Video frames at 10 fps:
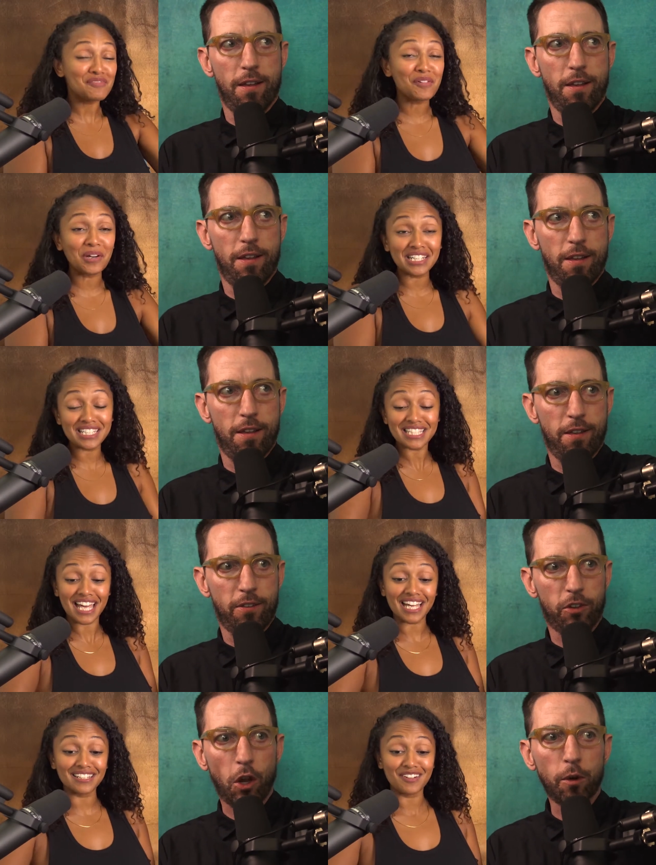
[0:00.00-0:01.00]
Speaker 1: my point is
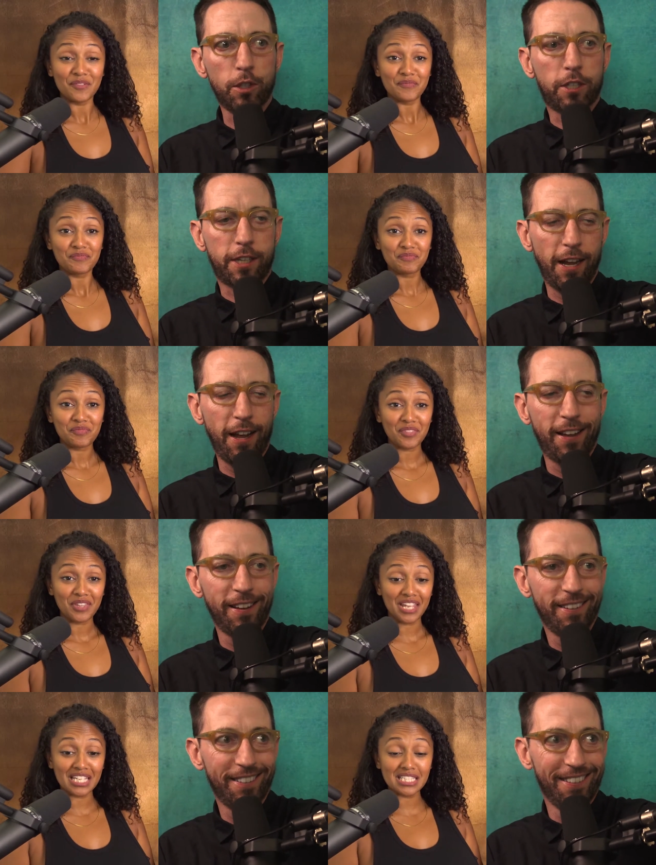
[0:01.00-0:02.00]
that don't you see?
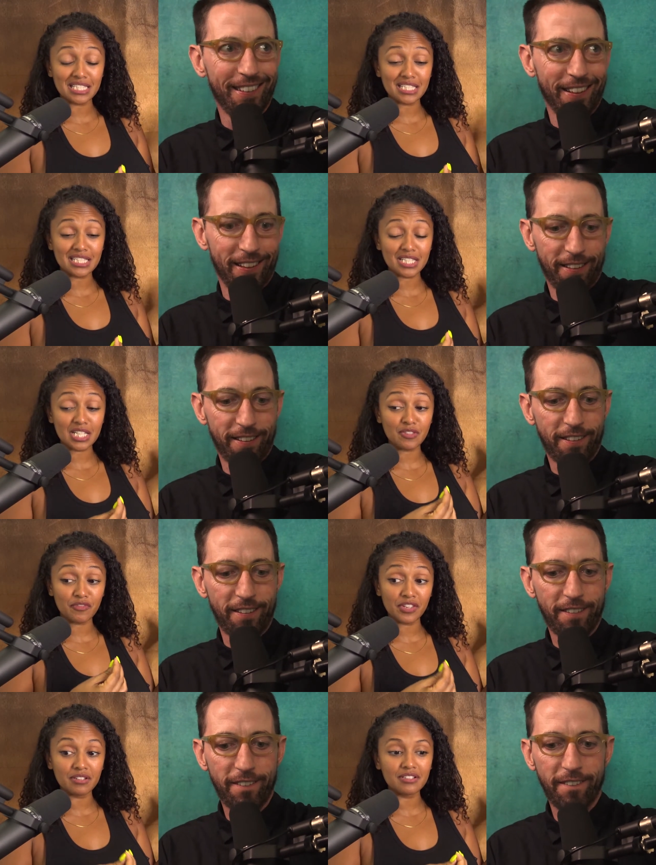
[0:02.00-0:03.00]
It just
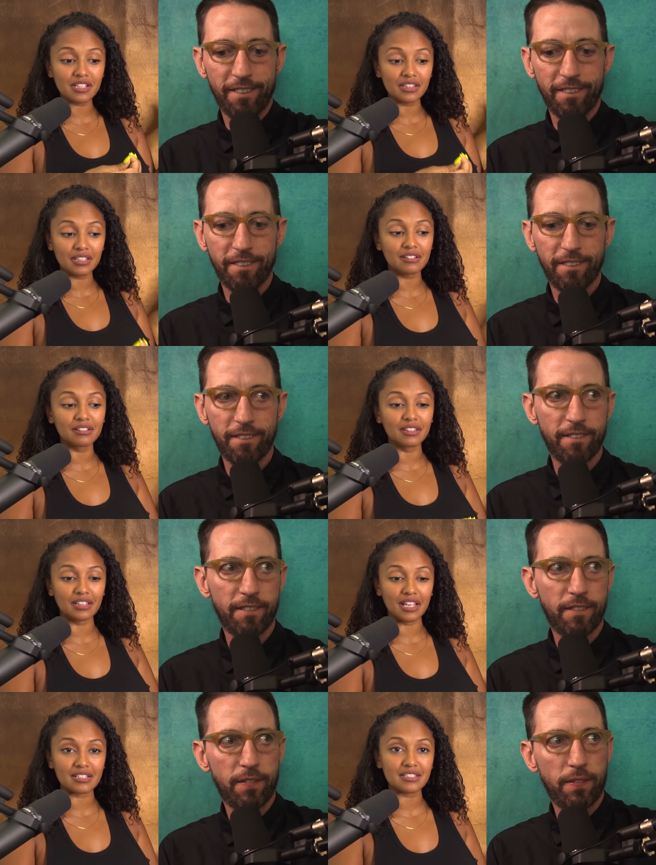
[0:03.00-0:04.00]
feels a
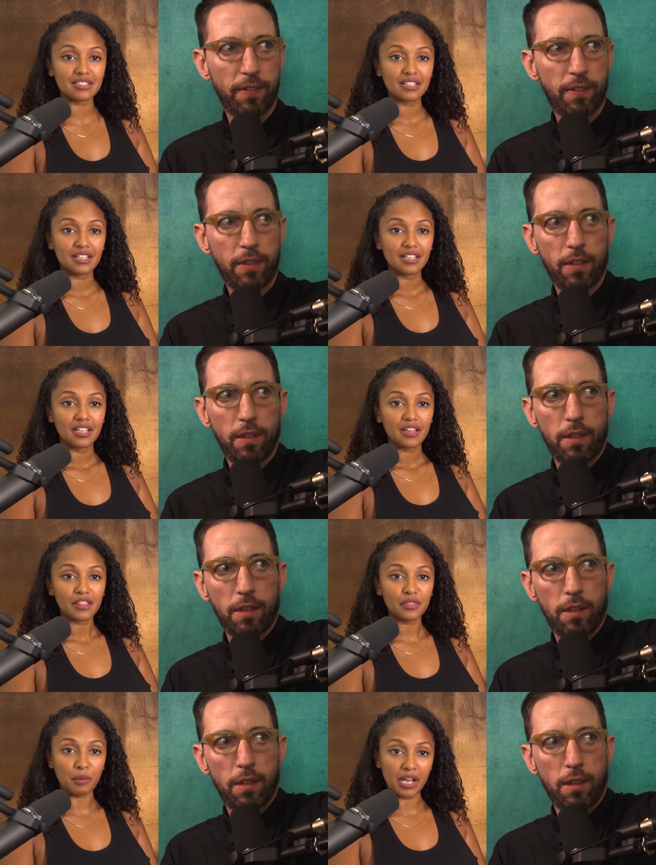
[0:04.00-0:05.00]
little less
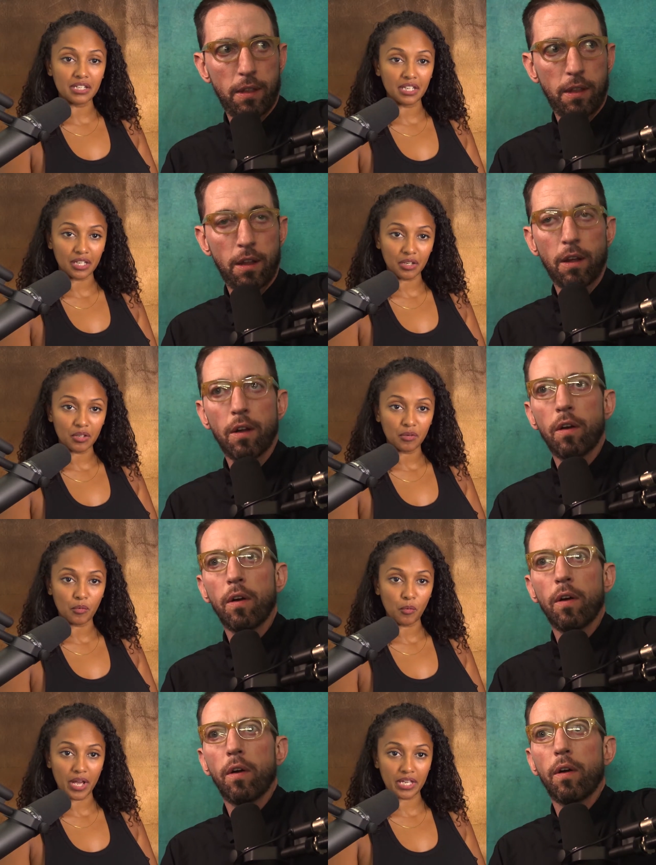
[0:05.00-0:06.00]
threatening
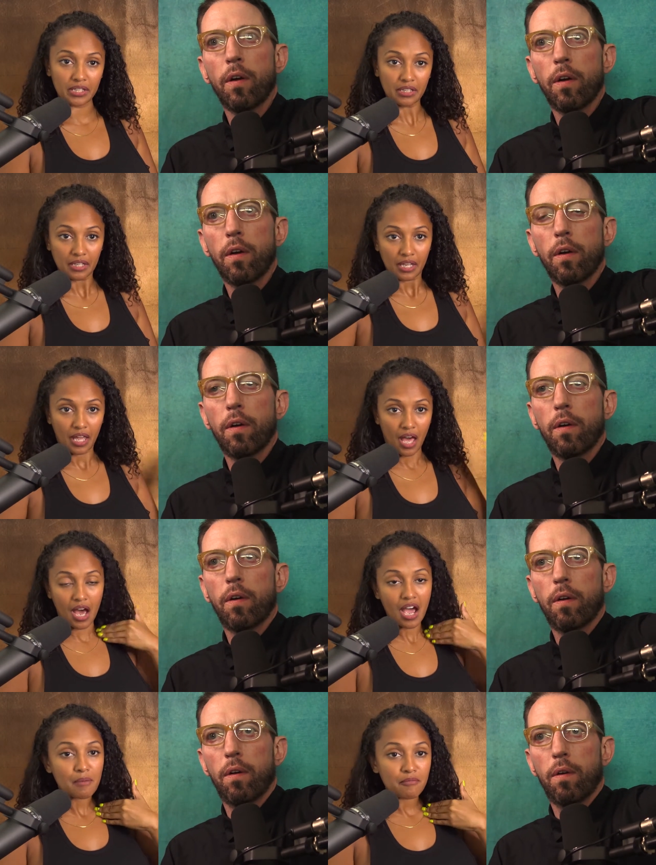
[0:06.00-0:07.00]
when
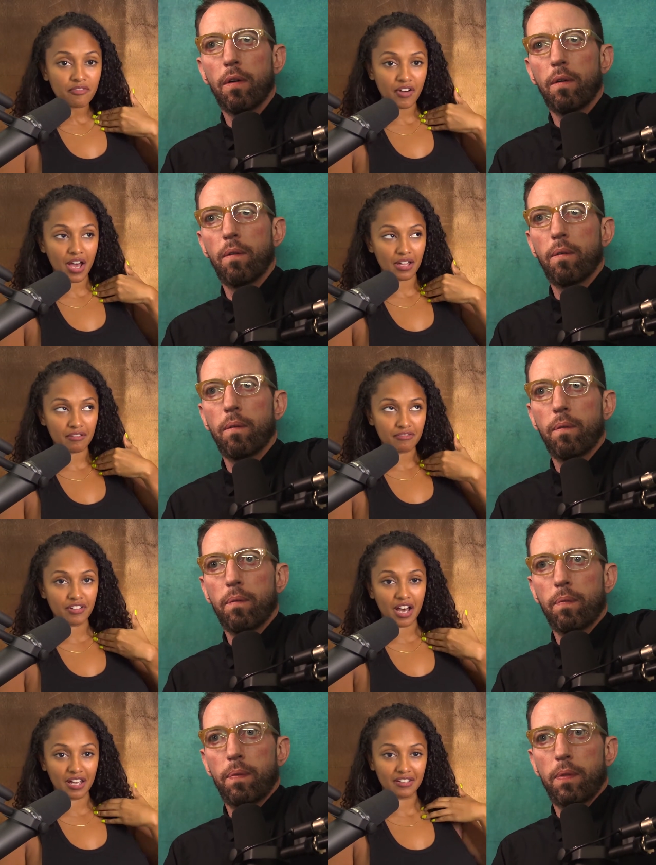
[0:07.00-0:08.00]
I'm five
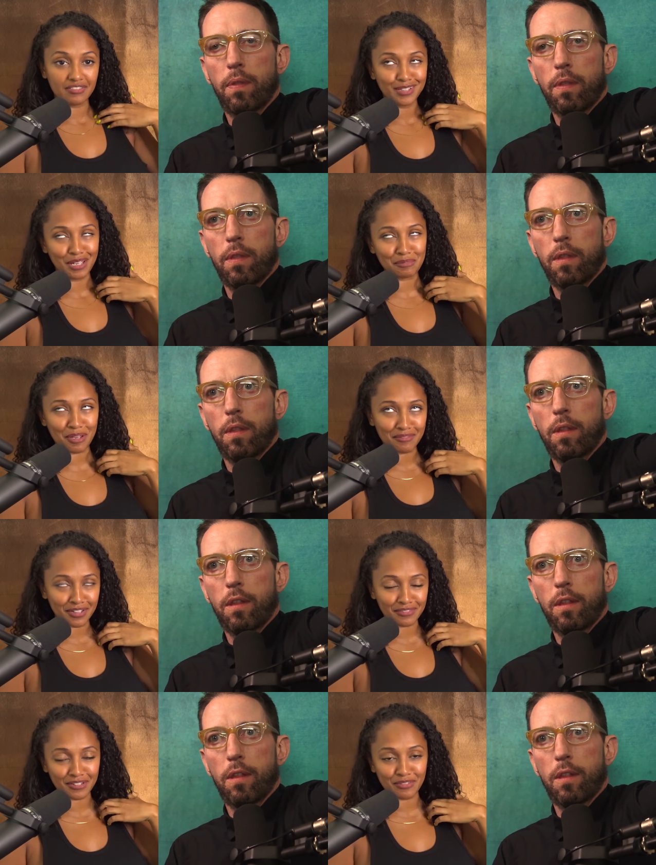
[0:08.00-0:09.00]
five. I'm not
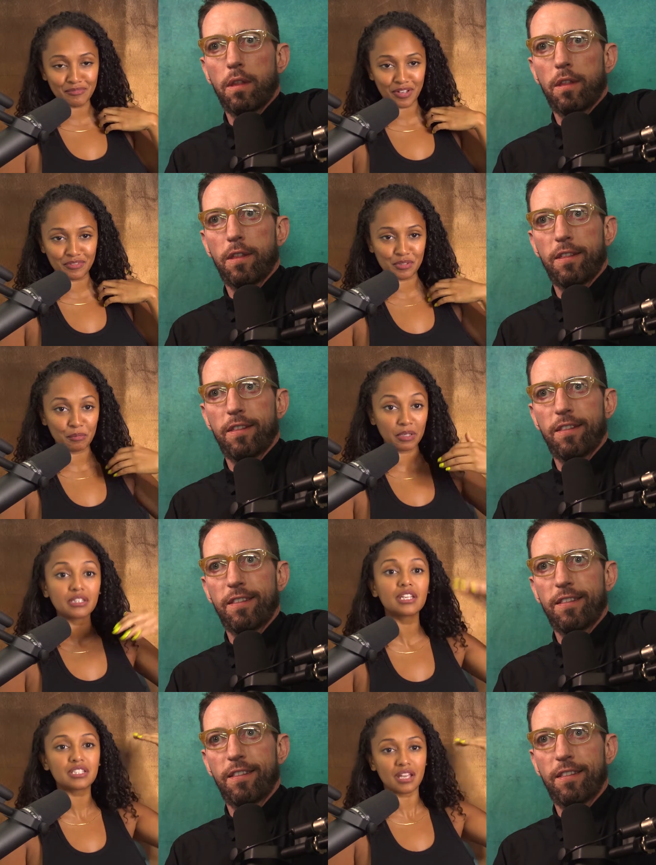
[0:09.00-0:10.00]
five five. I'm five two.
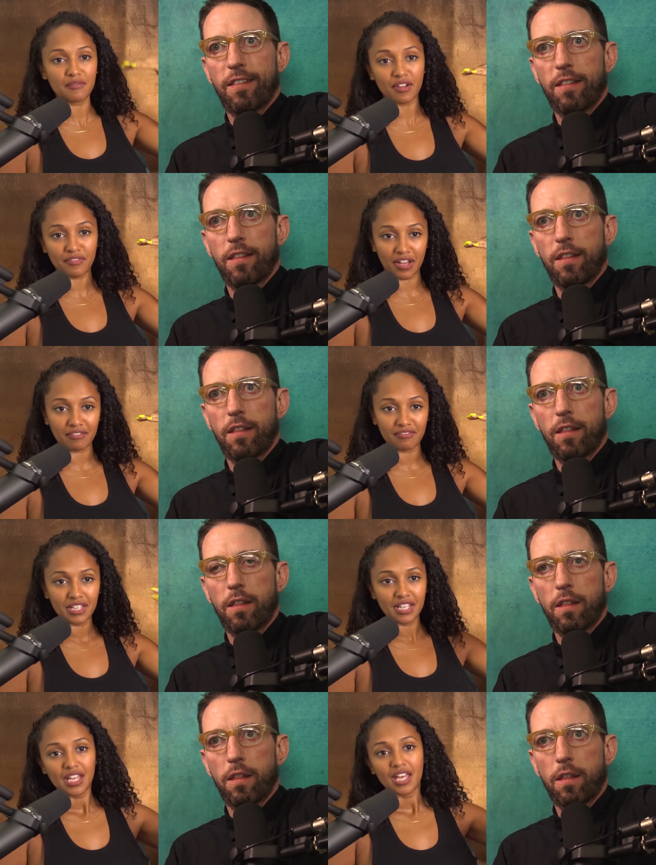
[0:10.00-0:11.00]
But let's say I'm five five,
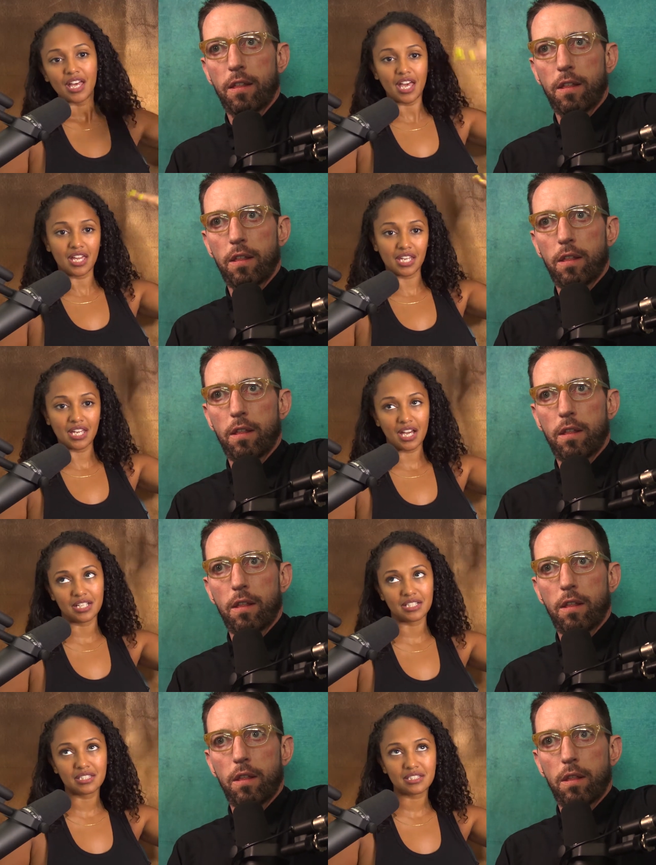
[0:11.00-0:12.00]
and a guy
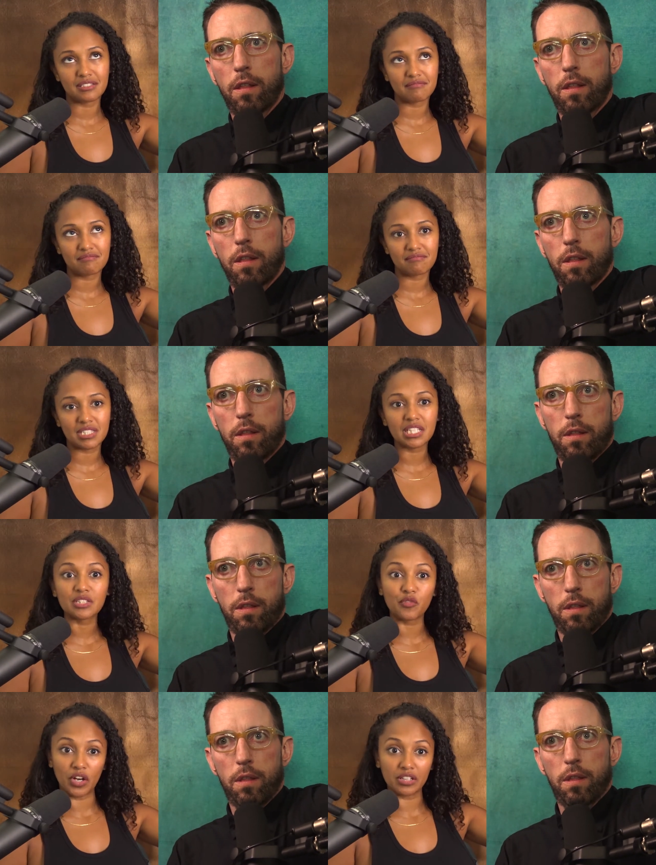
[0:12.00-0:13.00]
is
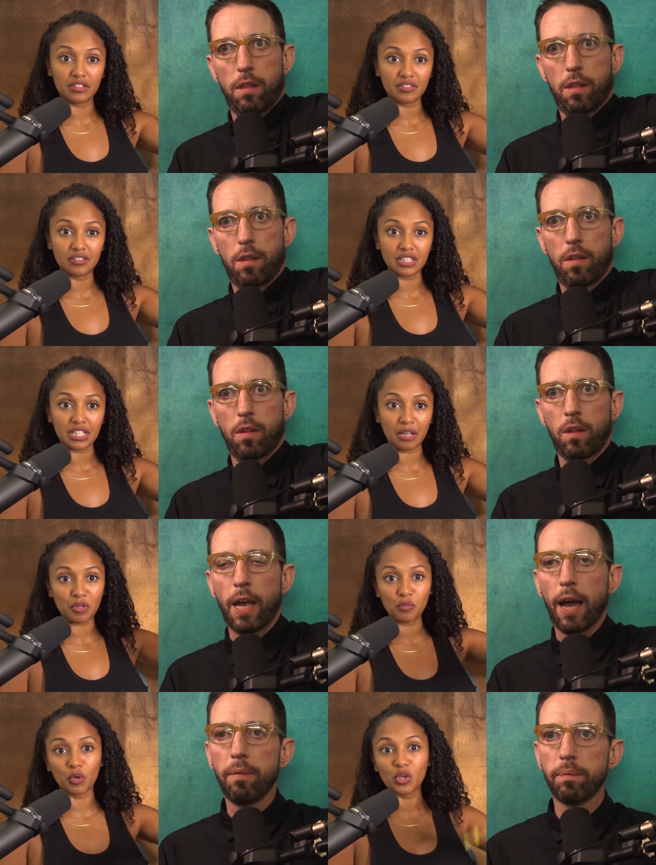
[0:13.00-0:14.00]
six foot. I
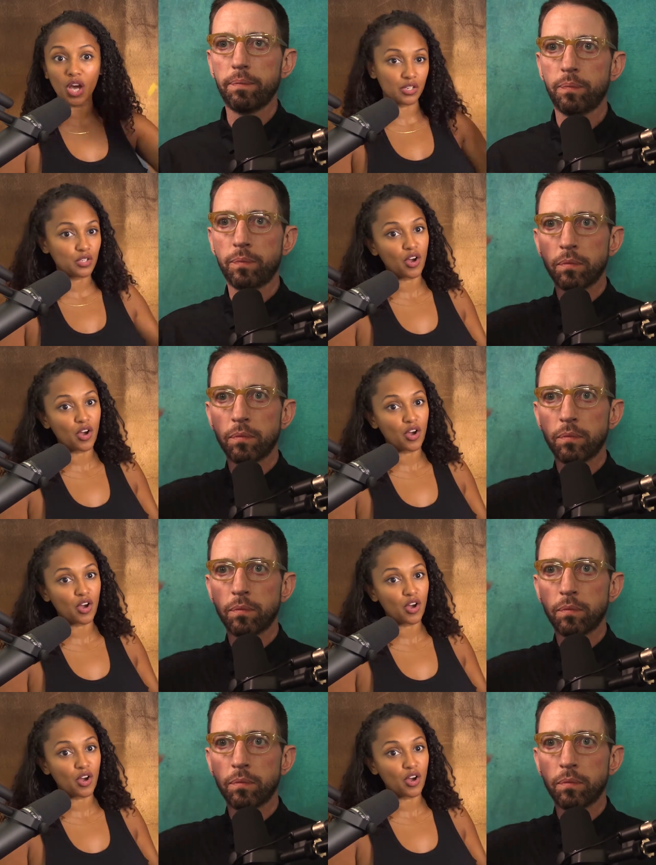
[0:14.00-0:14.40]
mean, yeah. we're not